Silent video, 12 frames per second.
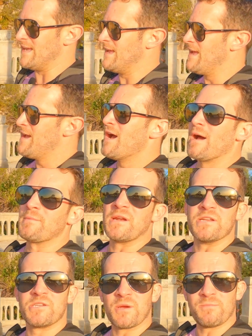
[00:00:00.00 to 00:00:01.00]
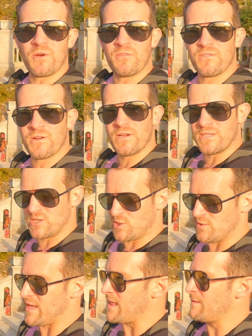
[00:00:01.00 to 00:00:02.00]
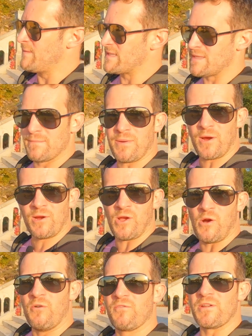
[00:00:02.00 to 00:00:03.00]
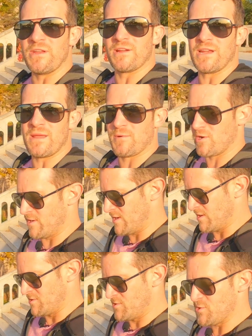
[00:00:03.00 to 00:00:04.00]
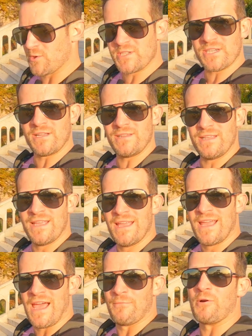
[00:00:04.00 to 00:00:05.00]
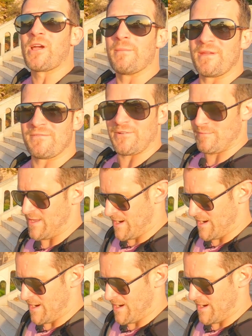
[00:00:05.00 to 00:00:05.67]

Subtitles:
I'm going to jump over to Kalemegdon Park over near a neighborhood called Dorchel, and we'll come in from